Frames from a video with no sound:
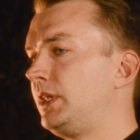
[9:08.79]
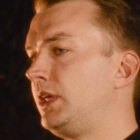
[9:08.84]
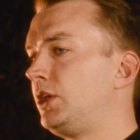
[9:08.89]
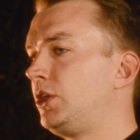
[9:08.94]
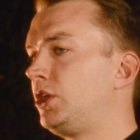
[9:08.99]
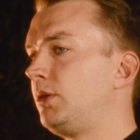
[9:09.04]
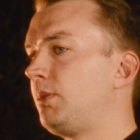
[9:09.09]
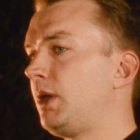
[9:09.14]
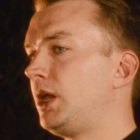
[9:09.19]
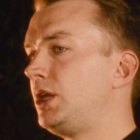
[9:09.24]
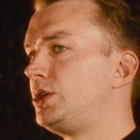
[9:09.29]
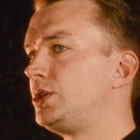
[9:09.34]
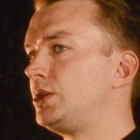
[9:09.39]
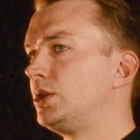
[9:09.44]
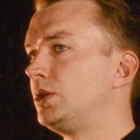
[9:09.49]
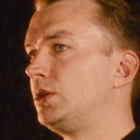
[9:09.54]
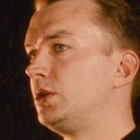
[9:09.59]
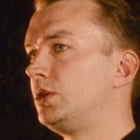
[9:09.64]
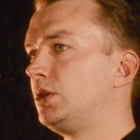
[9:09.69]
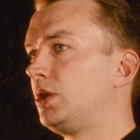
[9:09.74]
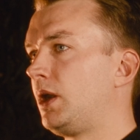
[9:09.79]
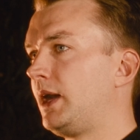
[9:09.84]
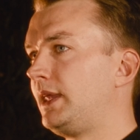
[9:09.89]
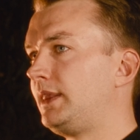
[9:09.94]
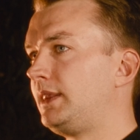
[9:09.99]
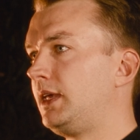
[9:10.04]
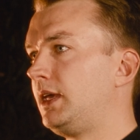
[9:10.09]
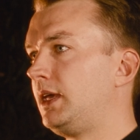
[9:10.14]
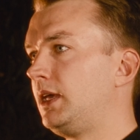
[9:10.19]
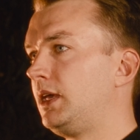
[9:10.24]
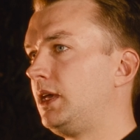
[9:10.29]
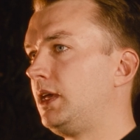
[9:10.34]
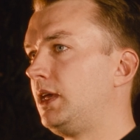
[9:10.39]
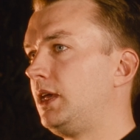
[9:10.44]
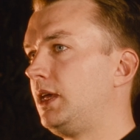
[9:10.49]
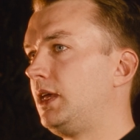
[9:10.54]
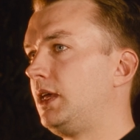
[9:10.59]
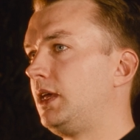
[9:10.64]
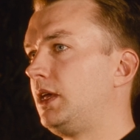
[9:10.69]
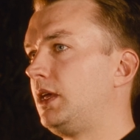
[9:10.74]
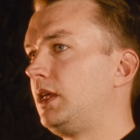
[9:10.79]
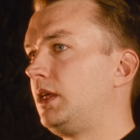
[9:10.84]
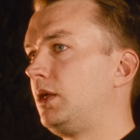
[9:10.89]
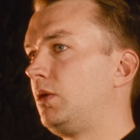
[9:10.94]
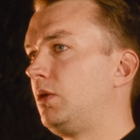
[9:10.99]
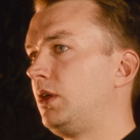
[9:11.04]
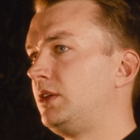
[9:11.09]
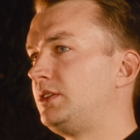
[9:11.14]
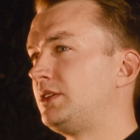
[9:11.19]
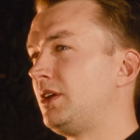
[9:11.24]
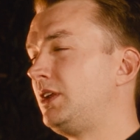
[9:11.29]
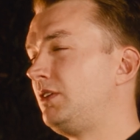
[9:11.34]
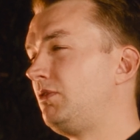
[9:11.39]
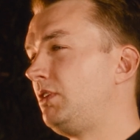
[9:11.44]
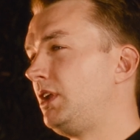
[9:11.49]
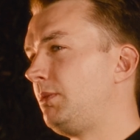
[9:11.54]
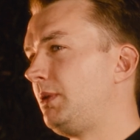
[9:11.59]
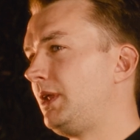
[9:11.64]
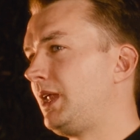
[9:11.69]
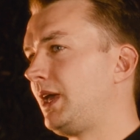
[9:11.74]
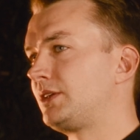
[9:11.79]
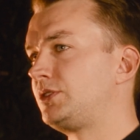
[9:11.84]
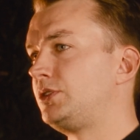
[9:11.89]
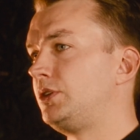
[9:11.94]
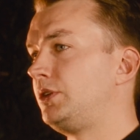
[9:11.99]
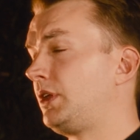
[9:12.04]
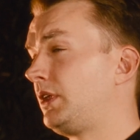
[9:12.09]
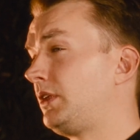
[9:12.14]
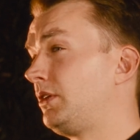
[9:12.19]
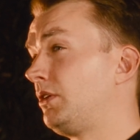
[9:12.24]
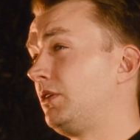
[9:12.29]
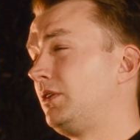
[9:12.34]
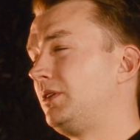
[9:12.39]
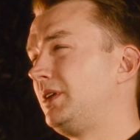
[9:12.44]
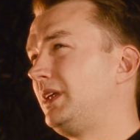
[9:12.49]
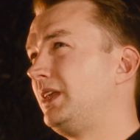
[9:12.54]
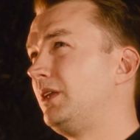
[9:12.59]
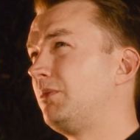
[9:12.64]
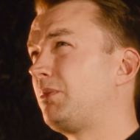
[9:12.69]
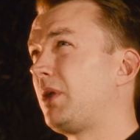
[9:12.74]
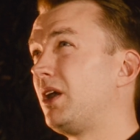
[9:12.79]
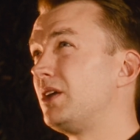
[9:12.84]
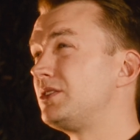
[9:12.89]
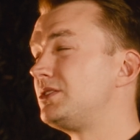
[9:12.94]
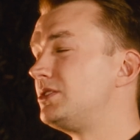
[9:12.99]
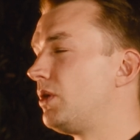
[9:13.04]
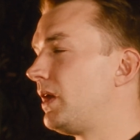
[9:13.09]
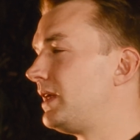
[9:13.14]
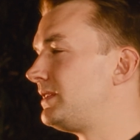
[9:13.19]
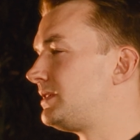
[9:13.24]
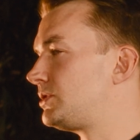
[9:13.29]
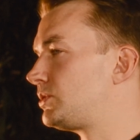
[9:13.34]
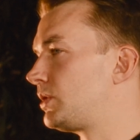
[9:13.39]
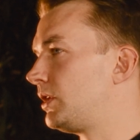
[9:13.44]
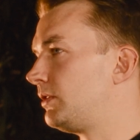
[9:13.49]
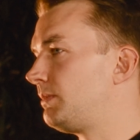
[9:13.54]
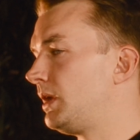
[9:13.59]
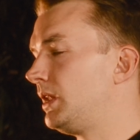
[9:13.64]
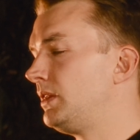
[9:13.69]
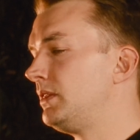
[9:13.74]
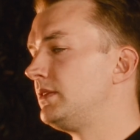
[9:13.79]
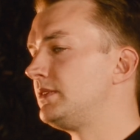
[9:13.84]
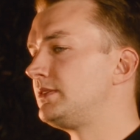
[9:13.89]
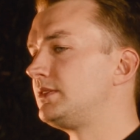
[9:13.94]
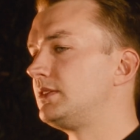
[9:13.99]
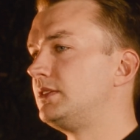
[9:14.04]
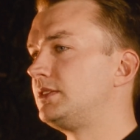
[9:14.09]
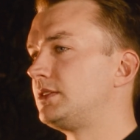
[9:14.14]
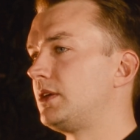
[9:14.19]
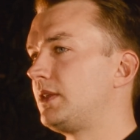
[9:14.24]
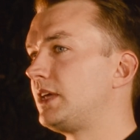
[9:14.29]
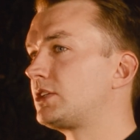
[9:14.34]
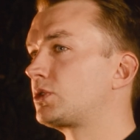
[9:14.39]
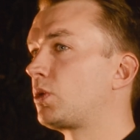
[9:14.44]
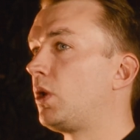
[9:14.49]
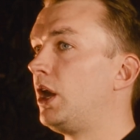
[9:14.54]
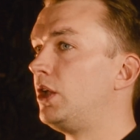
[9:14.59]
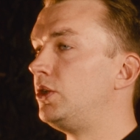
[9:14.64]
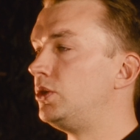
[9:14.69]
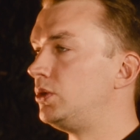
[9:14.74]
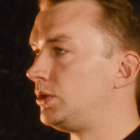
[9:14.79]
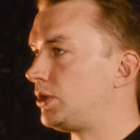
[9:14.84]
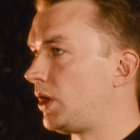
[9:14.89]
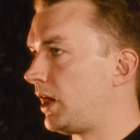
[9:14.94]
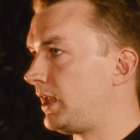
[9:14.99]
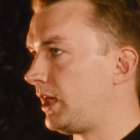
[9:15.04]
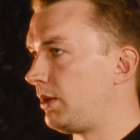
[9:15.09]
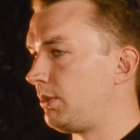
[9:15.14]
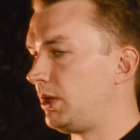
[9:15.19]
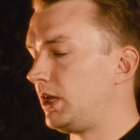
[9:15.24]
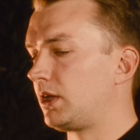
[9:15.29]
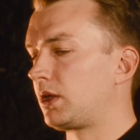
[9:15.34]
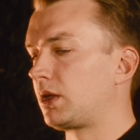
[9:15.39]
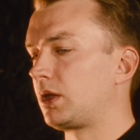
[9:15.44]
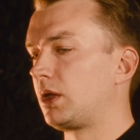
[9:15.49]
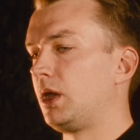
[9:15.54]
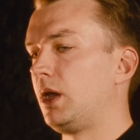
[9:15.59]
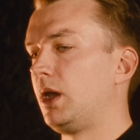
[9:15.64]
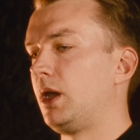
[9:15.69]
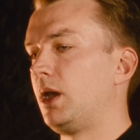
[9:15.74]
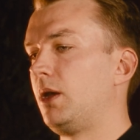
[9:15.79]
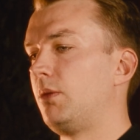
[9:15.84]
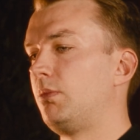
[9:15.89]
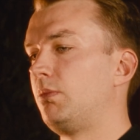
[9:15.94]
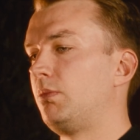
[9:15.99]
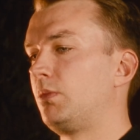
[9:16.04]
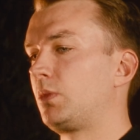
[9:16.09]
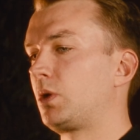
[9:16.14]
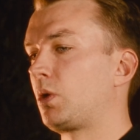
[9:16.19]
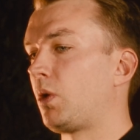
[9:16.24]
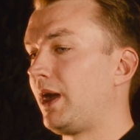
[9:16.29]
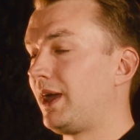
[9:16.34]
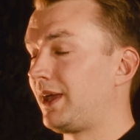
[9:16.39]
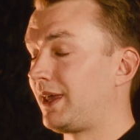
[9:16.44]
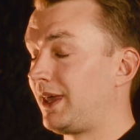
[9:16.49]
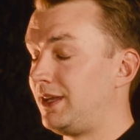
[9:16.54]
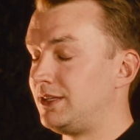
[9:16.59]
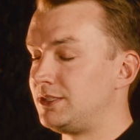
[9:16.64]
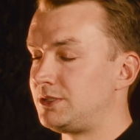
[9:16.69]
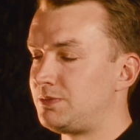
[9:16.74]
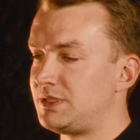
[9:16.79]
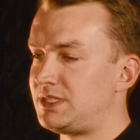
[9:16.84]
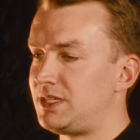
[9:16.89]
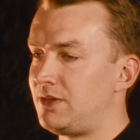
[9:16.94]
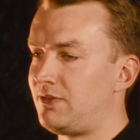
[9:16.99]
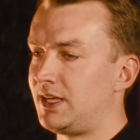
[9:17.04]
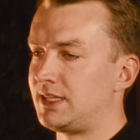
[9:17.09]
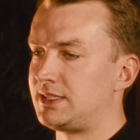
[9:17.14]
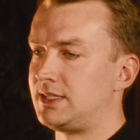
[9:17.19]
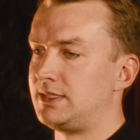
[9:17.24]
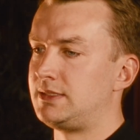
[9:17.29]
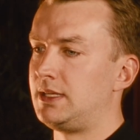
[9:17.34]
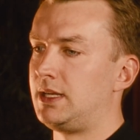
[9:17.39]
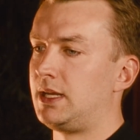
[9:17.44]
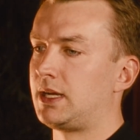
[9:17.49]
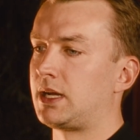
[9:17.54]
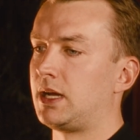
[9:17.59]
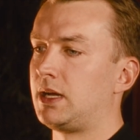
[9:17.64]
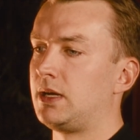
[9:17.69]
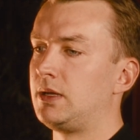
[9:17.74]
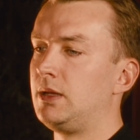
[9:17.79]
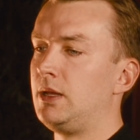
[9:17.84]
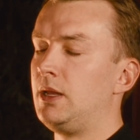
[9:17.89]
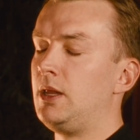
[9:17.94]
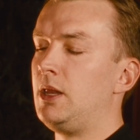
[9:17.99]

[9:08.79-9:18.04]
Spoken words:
The incubation idea has only really been executed on in the past 9 to 12 months. And so that's quite a new dynamic, quite again, specific to Zilliqa.